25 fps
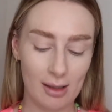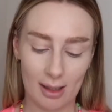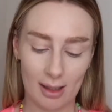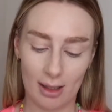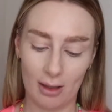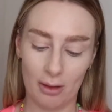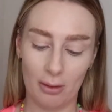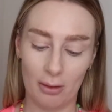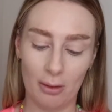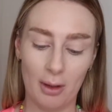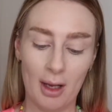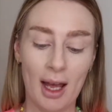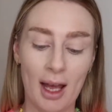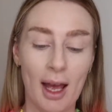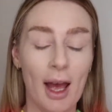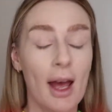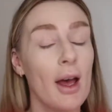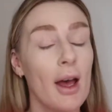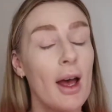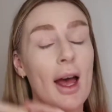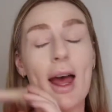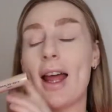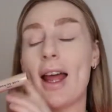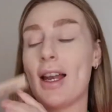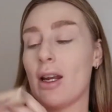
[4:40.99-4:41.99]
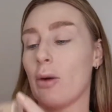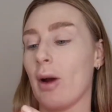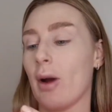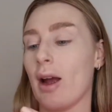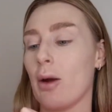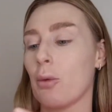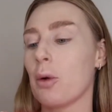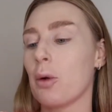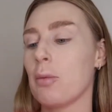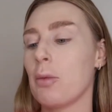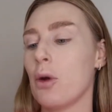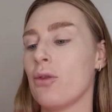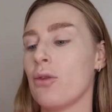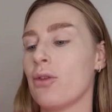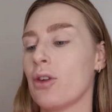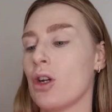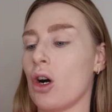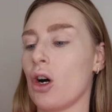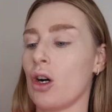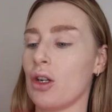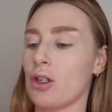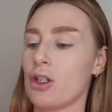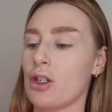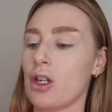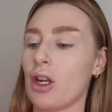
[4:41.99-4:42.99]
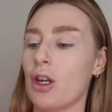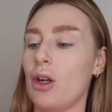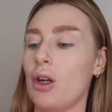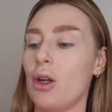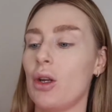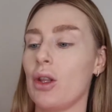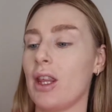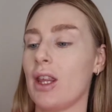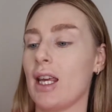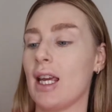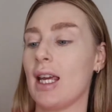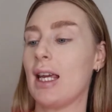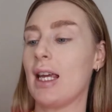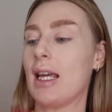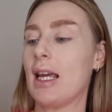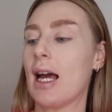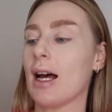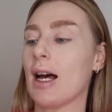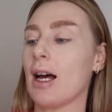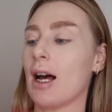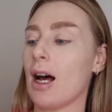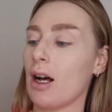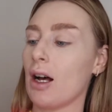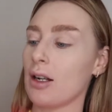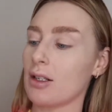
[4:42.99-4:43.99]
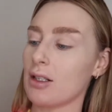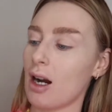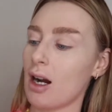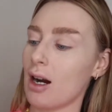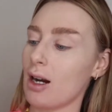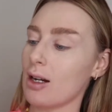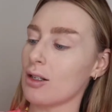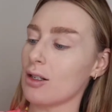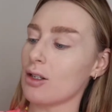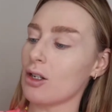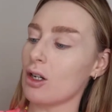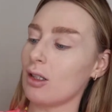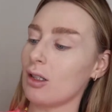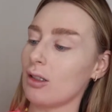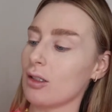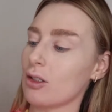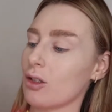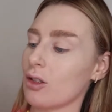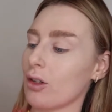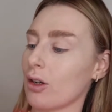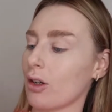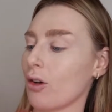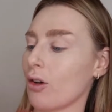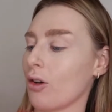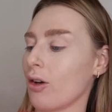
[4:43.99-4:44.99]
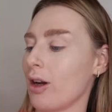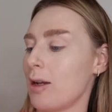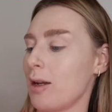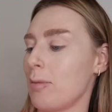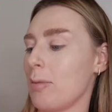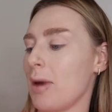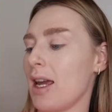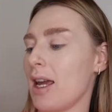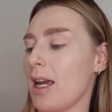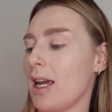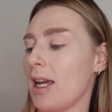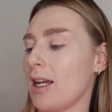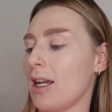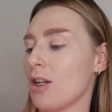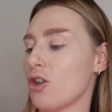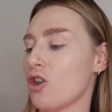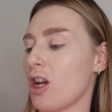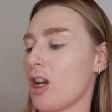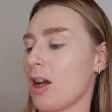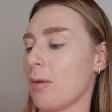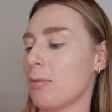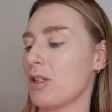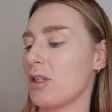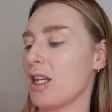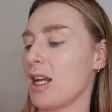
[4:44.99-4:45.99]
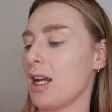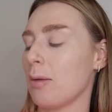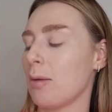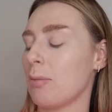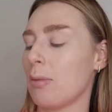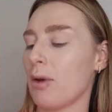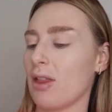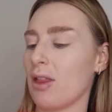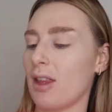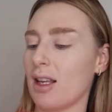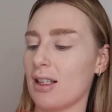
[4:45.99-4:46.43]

So anyway, we're moving on to the Tarte Ultra Creamy Shape Tape.